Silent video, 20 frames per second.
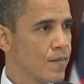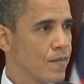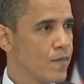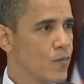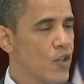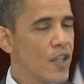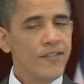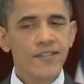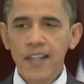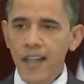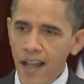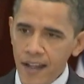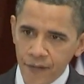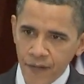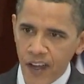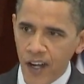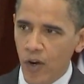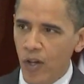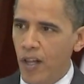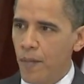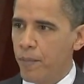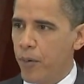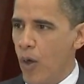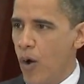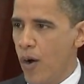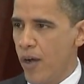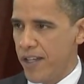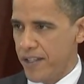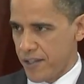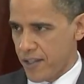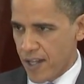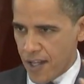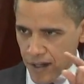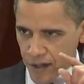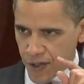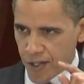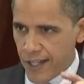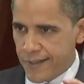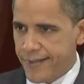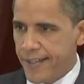just like federal employees,
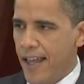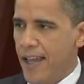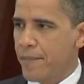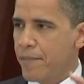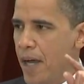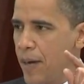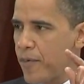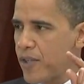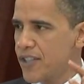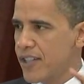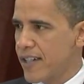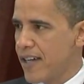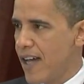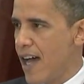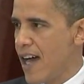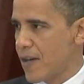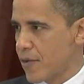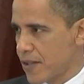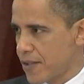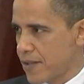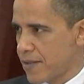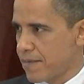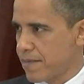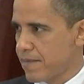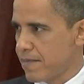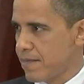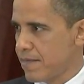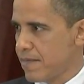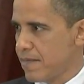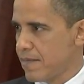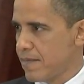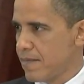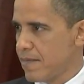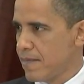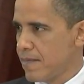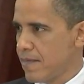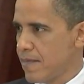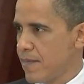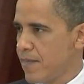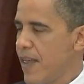just like members of Congress.
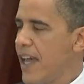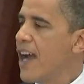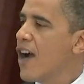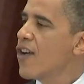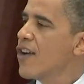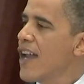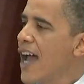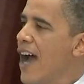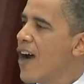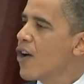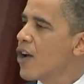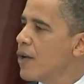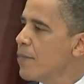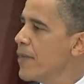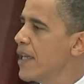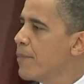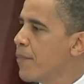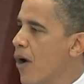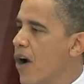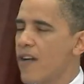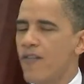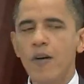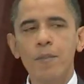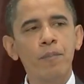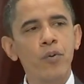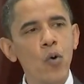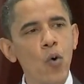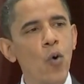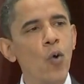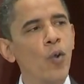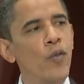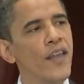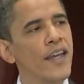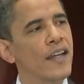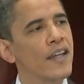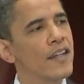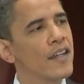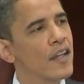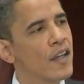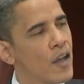They are now going to be part of a pool that
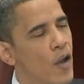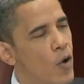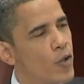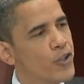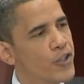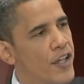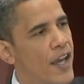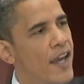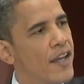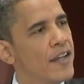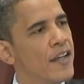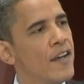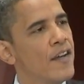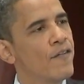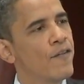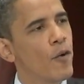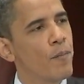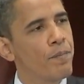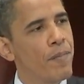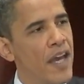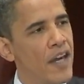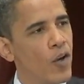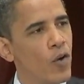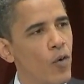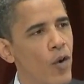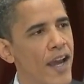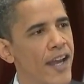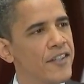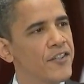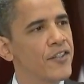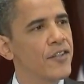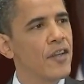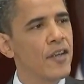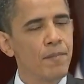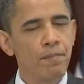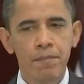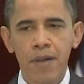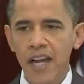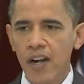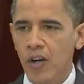can negotiate for better rates,
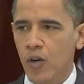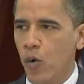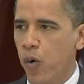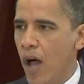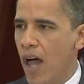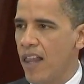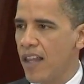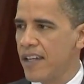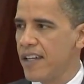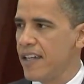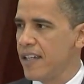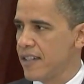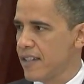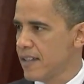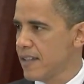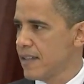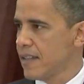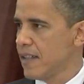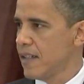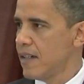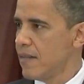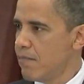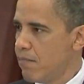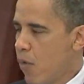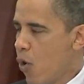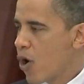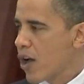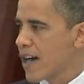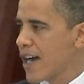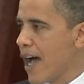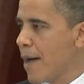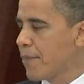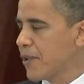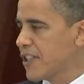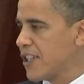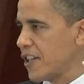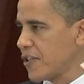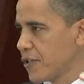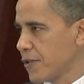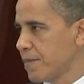better quality, more
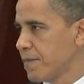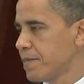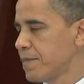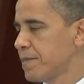competition.